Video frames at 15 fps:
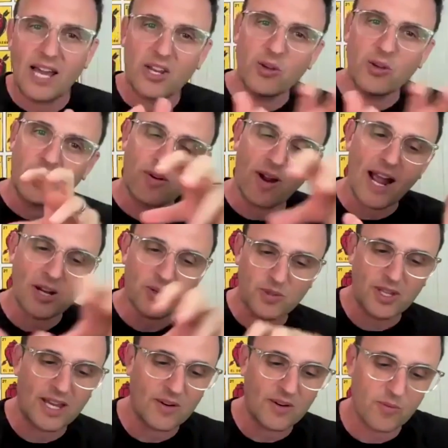how do you interact
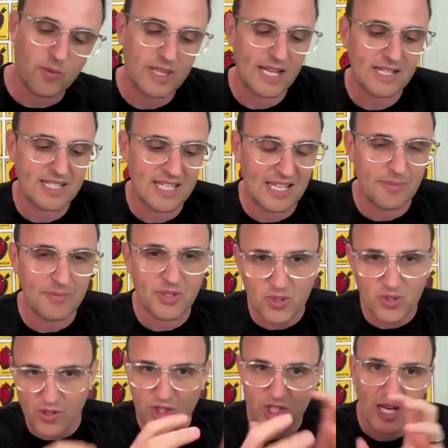with that with that team to
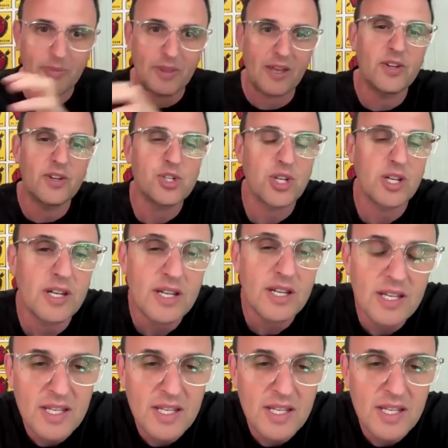sort of shape that vision?